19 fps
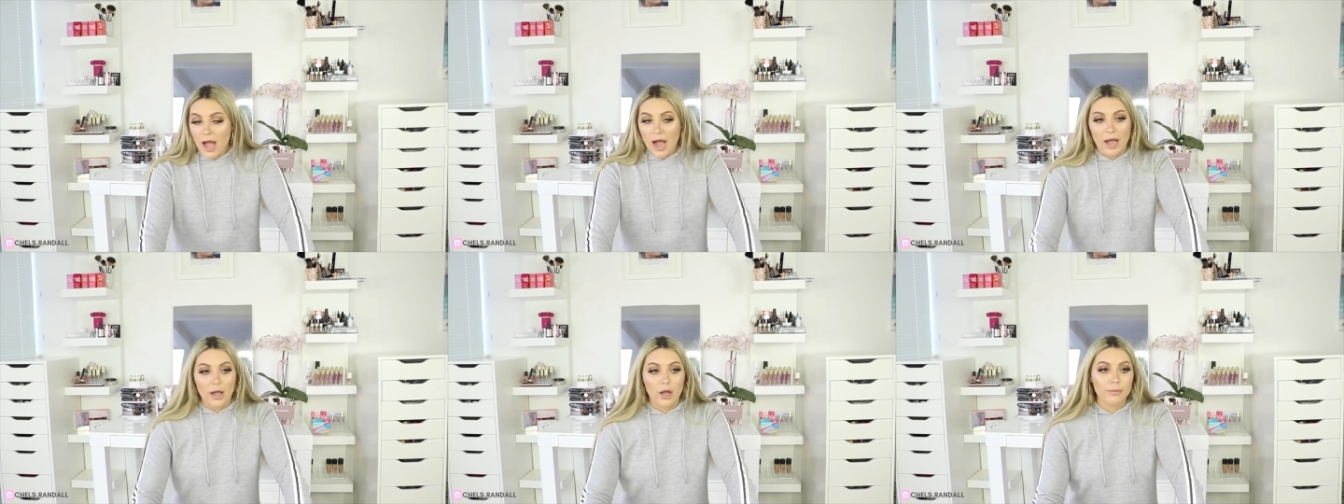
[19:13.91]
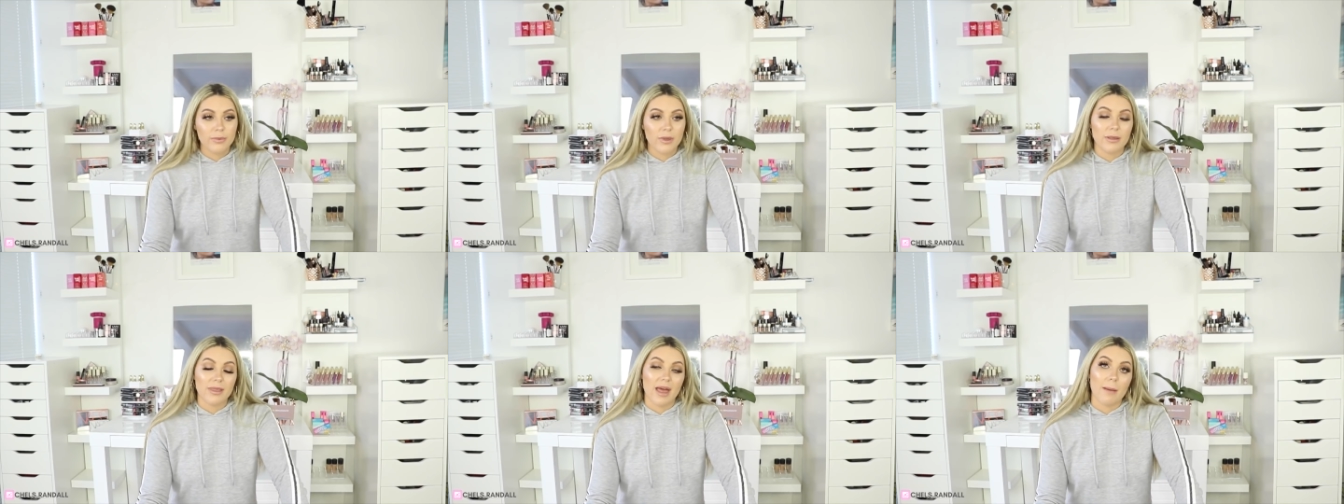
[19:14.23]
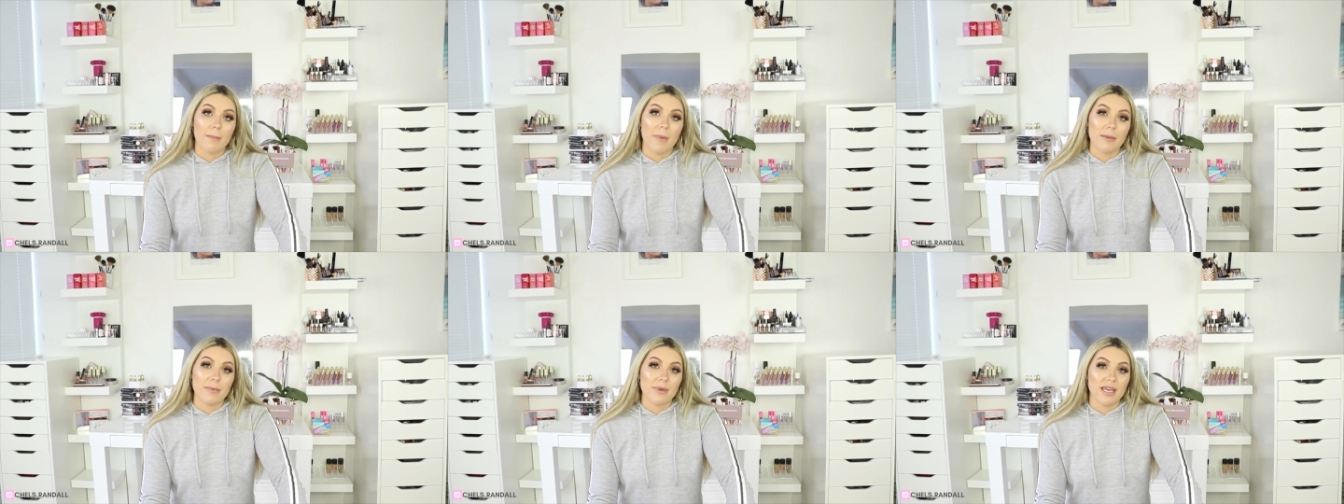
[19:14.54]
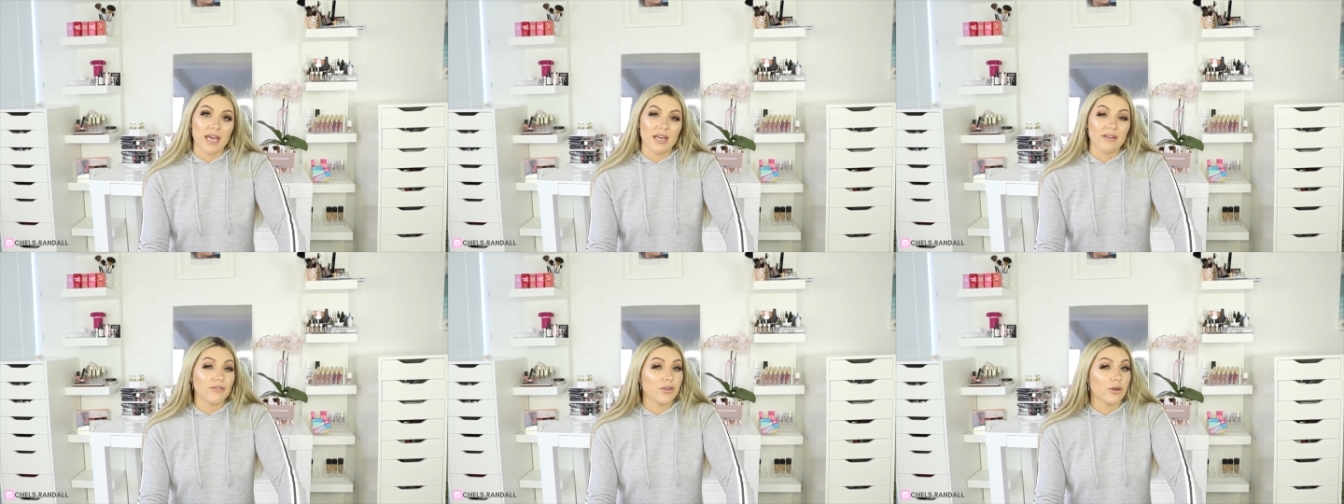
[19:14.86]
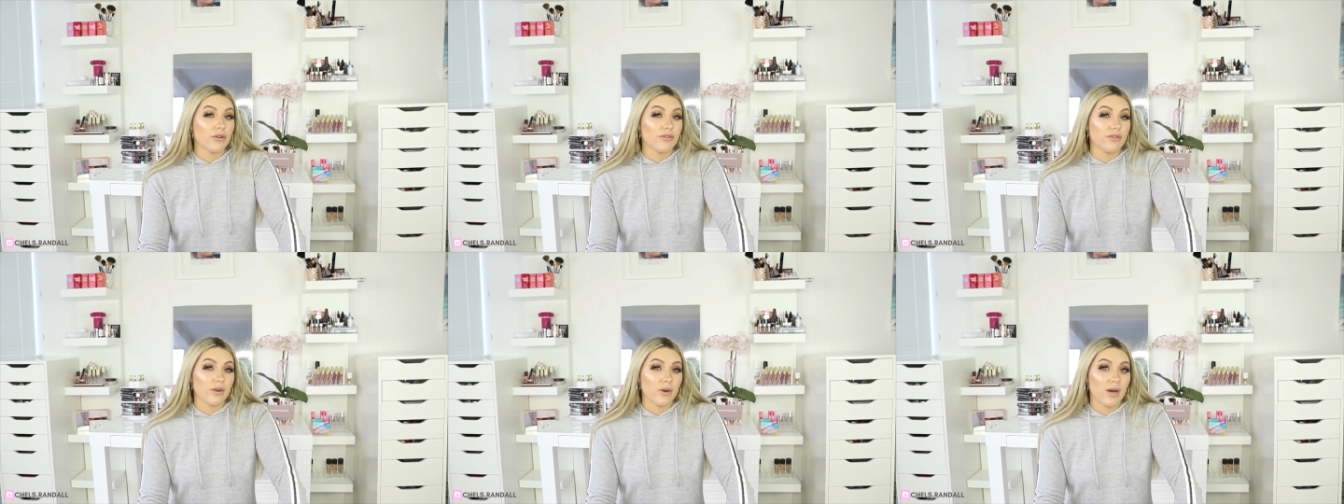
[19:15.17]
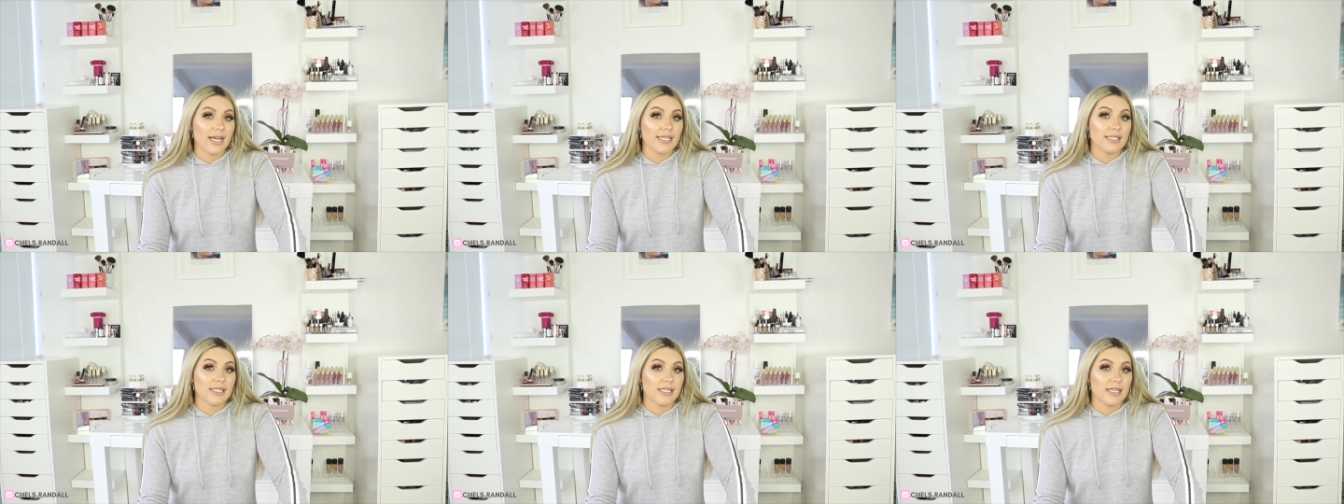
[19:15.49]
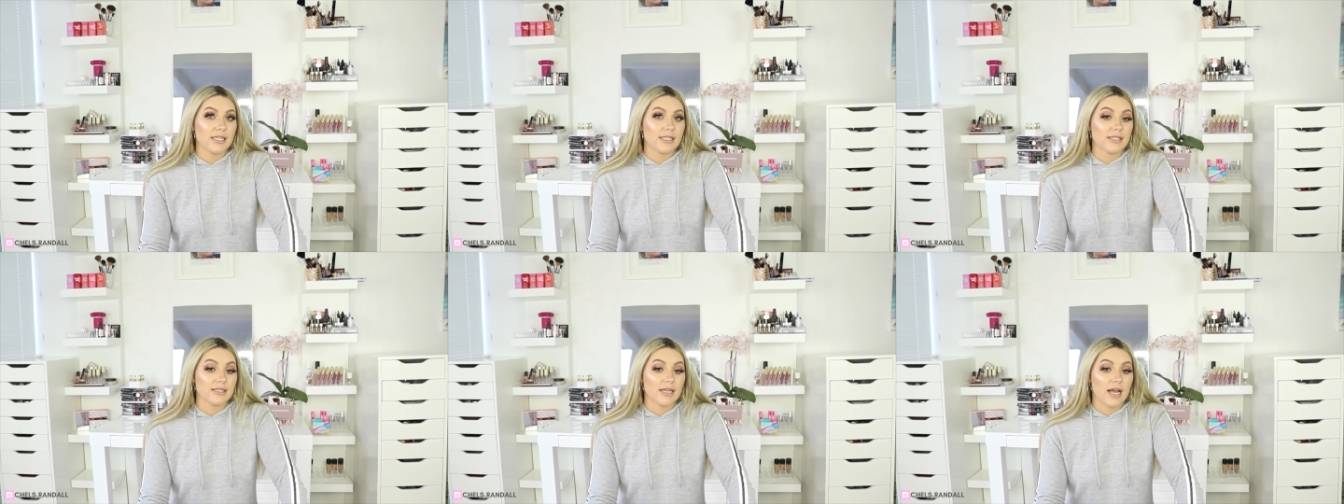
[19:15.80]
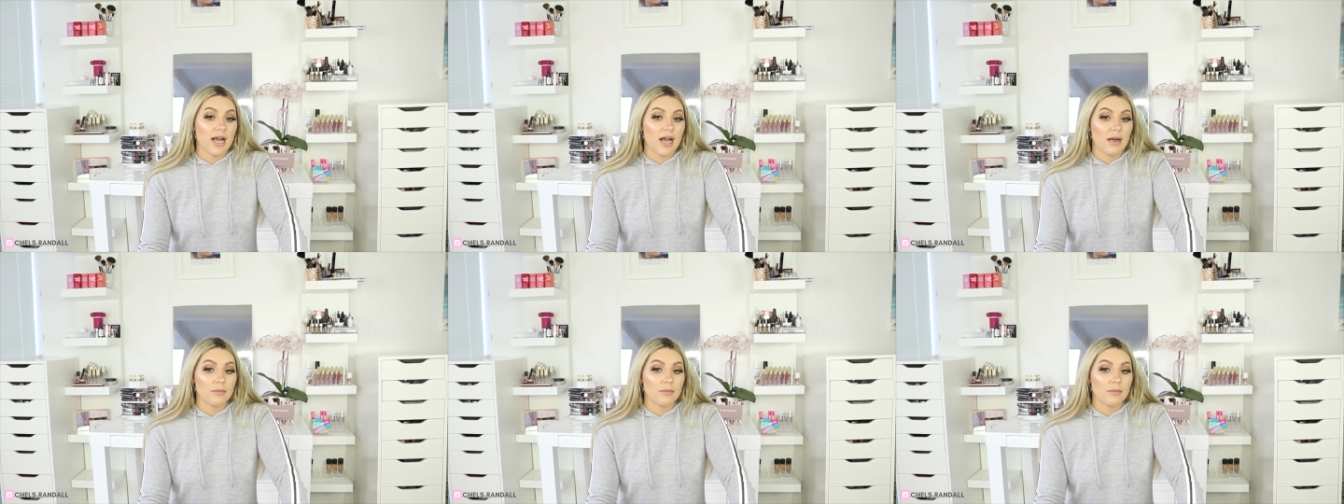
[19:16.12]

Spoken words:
I hope that that maybe gave you a few ideas